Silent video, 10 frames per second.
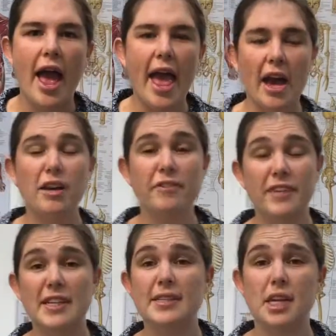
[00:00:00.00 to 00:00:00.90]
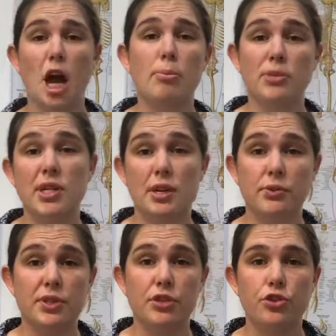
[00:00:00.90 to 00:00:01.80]
How to fix carpal
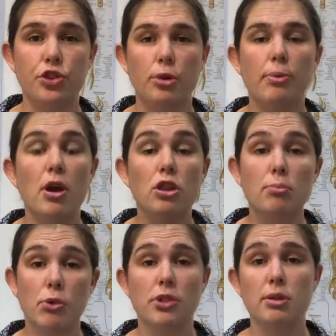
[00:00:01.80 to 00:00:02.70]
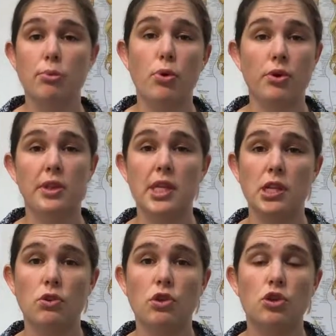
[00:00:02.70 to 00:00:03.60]
tunnel syndrome. The most important
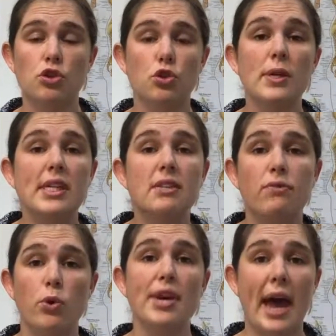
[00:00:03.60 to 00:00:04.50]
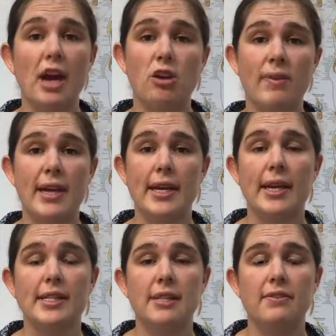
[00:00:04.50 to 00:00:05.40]
thing you can do is avoid aggravating
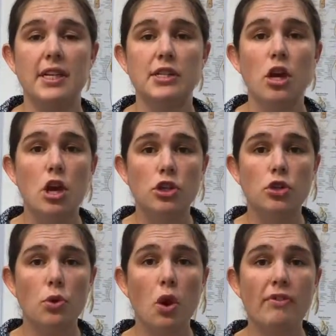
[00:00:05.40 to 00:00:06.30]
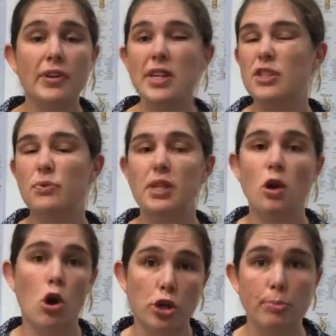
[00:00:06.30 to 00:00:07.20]
activities. So often it's really
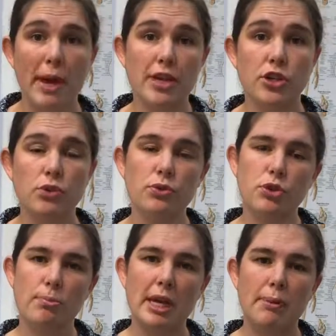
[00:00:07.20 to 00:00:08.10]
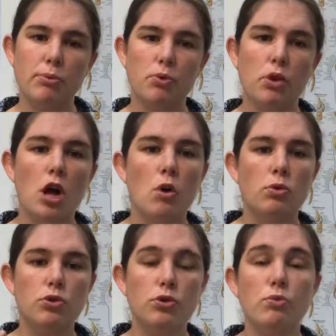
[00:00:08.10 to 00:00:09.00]
occupational, so people
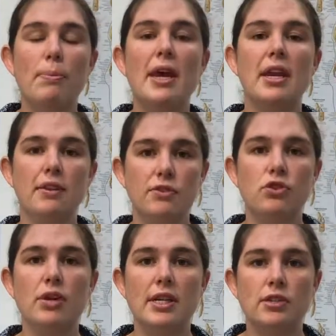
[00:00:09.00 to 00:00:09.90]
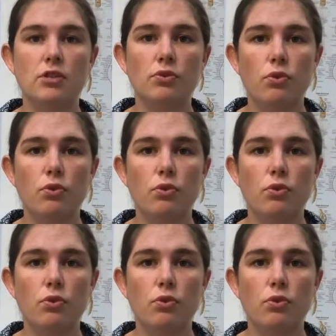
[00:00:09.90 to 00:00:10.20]
will do repetitive stress